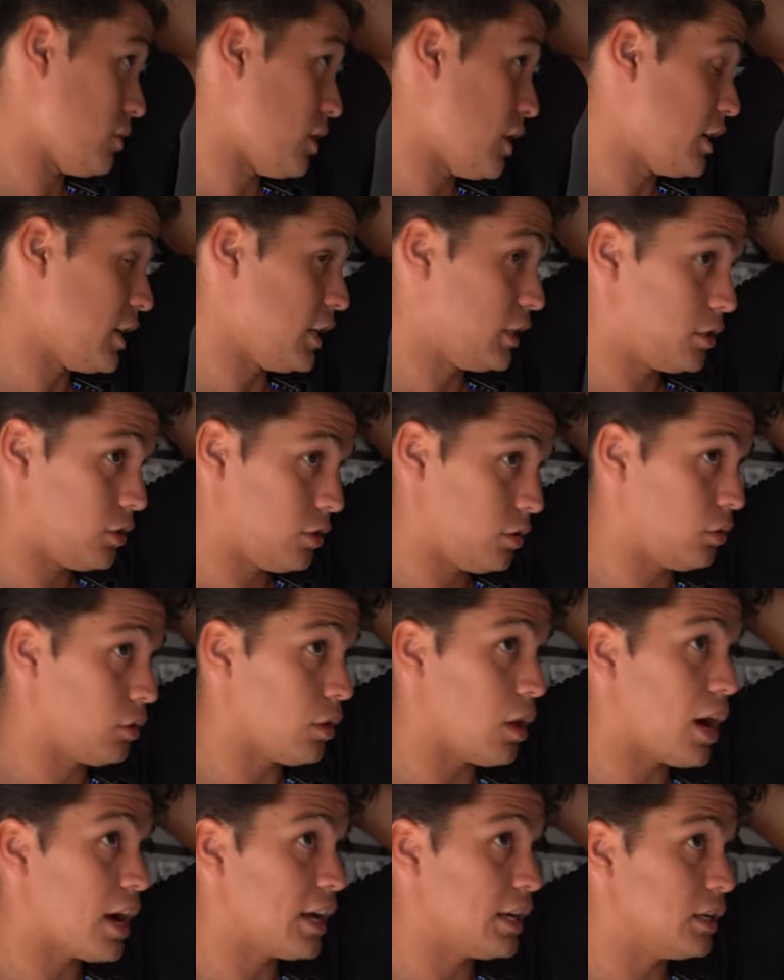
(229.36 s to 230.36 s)
I need to do
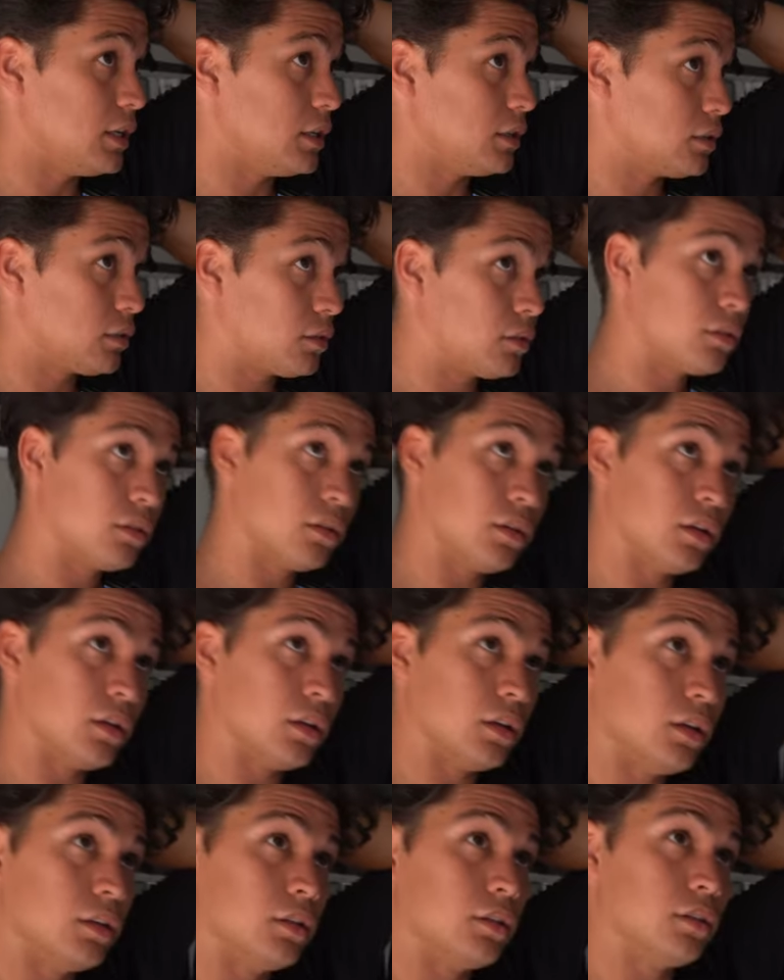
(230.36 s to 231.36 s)
lighting,
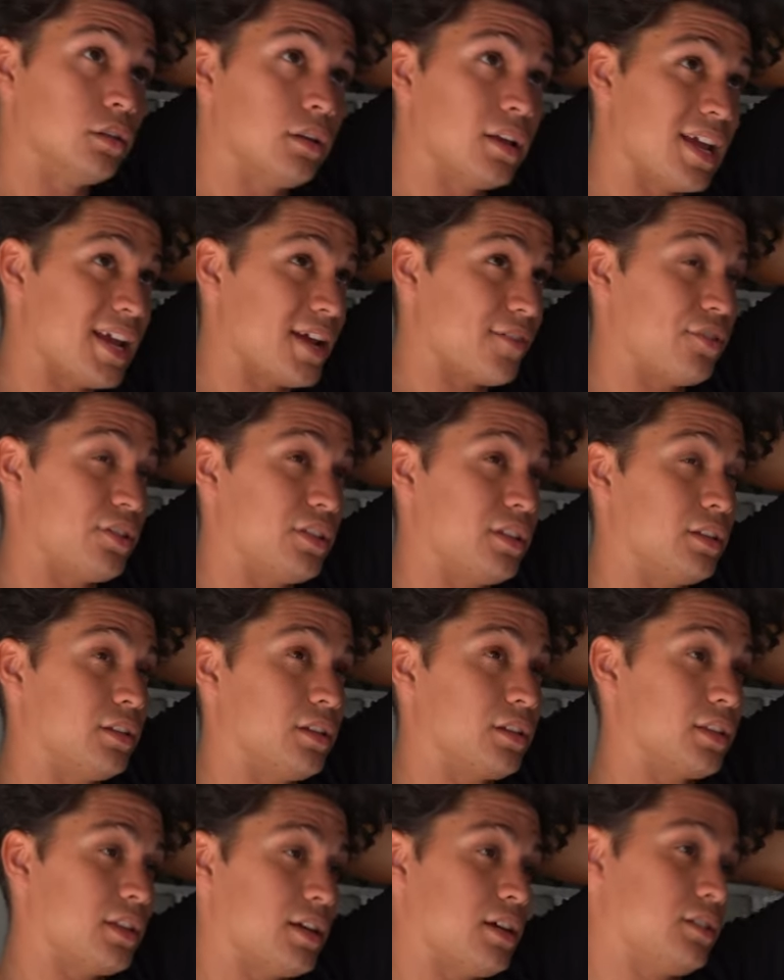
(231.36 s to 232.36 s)
and everything
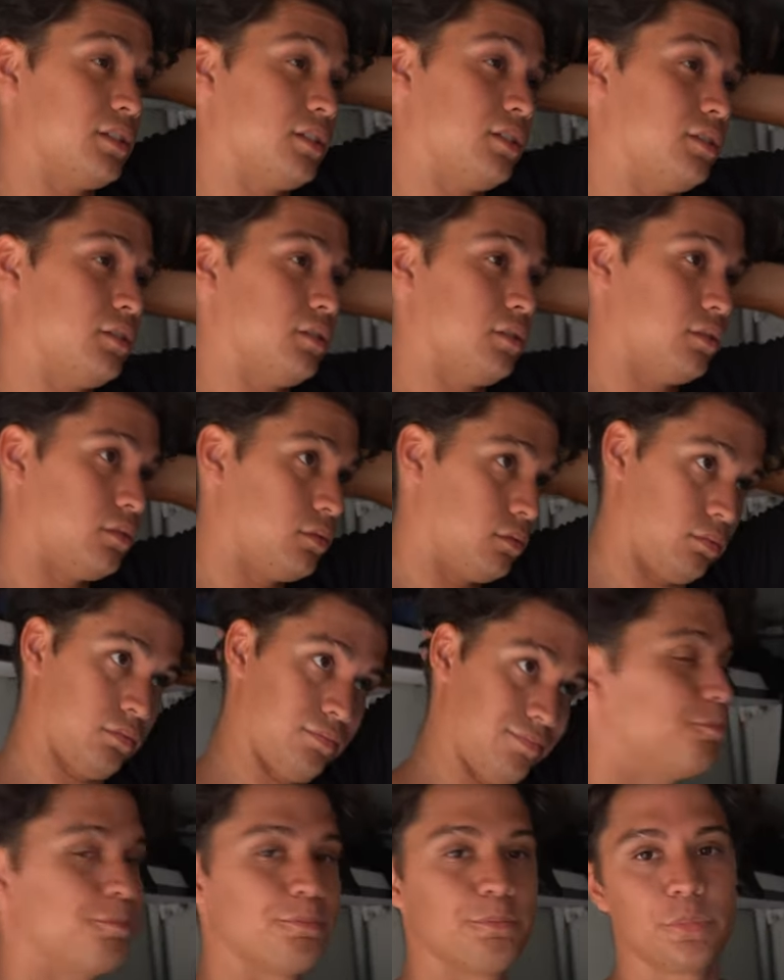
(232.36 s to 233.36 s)
like that. So,
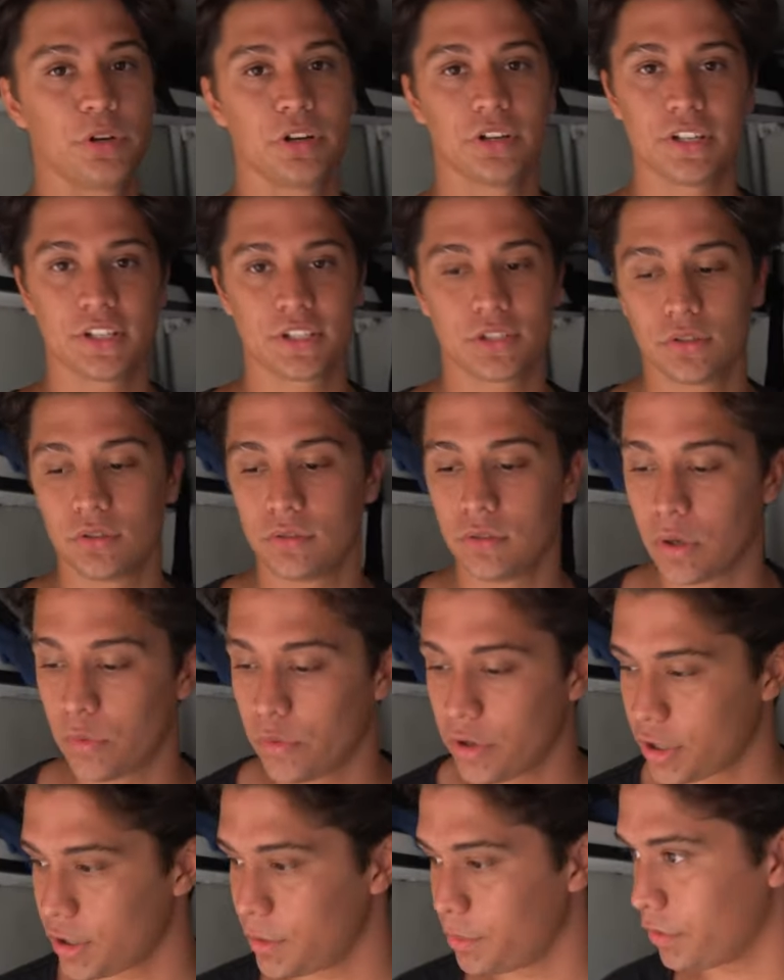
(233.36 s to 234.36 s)
but it's all a
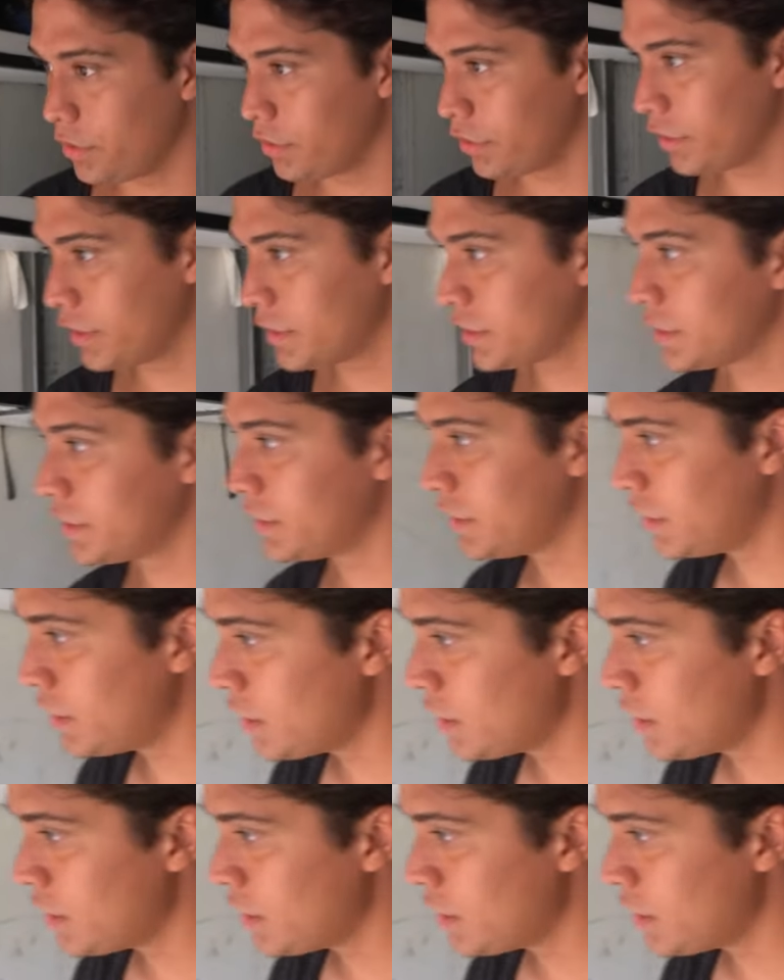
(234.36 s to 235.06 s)
work in progress.